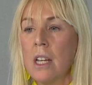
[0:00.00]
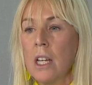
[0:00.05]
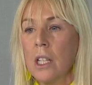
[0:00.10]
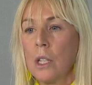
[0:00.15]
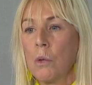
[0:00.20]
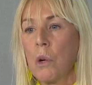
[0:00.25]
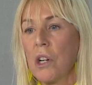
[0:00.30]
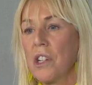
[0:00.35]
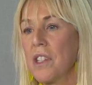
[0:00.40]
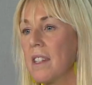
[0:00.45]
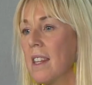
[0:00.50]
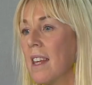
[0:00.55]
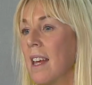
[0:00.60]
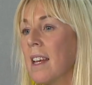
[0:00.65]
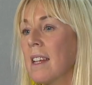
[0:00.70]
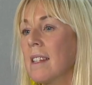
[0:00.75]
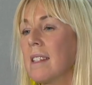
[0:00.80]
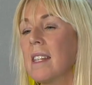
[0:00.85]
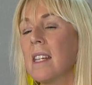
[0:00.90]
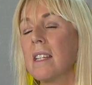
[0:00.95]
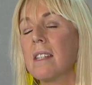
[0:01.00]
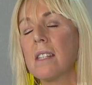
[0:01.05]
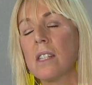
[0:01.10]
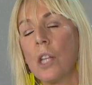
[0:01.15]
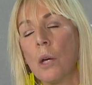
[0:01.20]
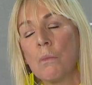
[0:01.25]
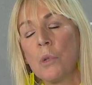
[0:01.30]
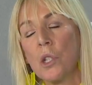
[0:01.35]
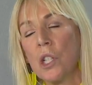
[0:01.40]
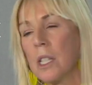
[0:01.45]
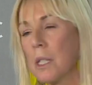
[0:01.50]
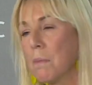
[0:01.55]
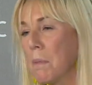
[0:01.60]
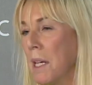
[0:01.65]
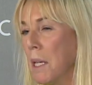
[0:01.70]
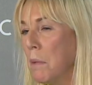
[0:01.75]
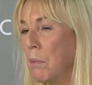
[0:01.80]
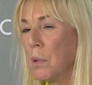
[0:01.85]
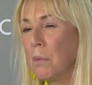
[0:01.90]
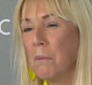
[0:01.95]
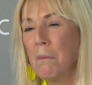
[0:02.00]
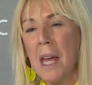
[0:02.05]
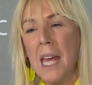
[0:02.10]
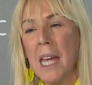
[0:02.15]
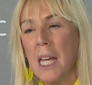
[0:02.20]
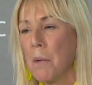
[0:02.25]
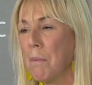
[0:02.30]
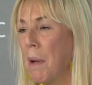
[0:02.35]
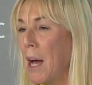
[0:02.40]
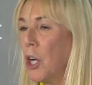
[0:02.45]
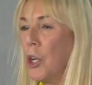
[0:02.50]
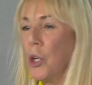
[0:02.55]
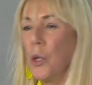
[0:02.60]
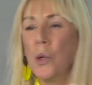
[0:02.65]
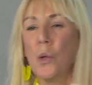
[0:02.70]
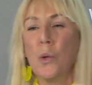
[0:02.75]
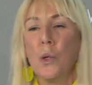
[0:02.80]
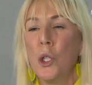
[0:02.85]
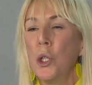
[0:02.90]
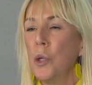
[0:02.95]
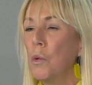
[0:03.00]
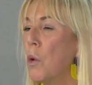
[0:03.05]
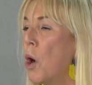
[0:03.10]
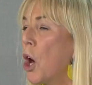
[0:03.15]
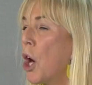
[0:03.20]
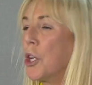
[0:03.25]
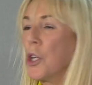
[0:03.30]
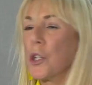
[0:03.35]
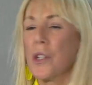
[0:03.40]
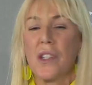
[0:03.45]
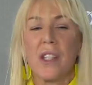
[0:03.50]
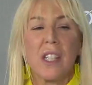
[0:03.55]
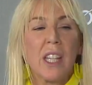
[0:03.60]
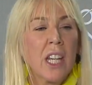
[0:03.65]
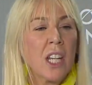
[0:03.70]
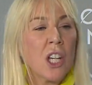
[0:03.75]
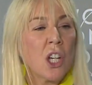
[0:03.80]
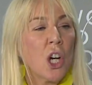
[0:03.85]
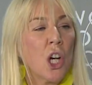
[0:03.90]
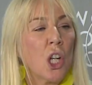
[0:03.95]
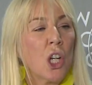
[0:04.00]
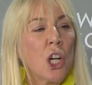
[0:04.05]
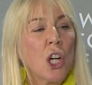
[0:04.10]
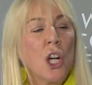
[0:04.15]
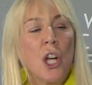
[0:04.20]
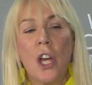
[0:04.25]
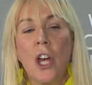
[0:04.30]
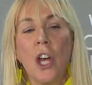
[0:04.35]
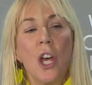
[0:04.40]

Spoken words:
The worst thing is the assumptions people make about who you are, your skin color,